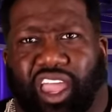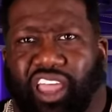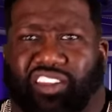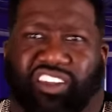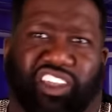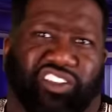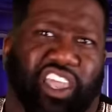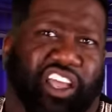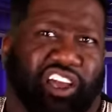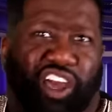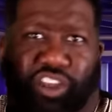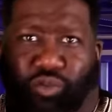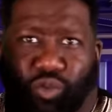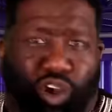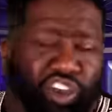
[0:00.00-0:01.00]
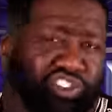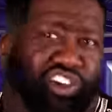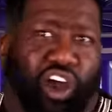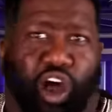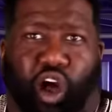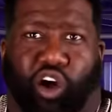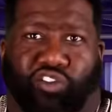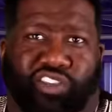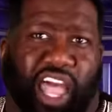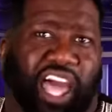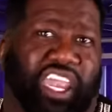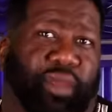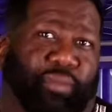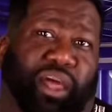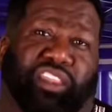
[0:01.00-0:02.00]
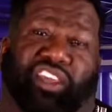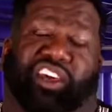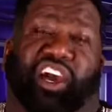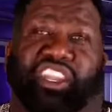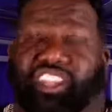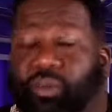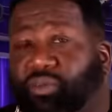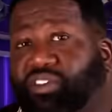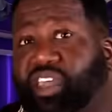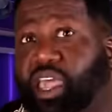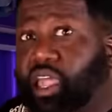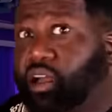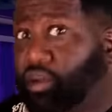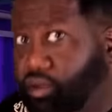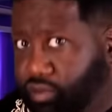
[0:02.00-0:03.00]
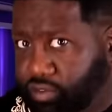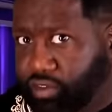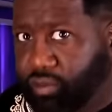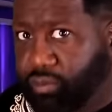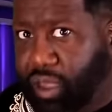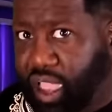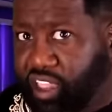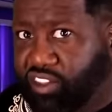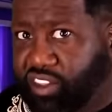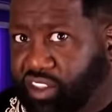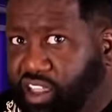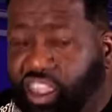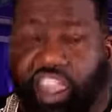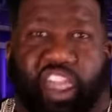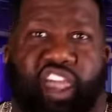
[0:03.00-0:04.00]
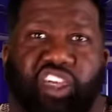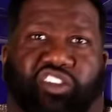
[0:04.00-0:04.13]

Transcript: And since they cut Russia off, now they about to cut themselves, basically.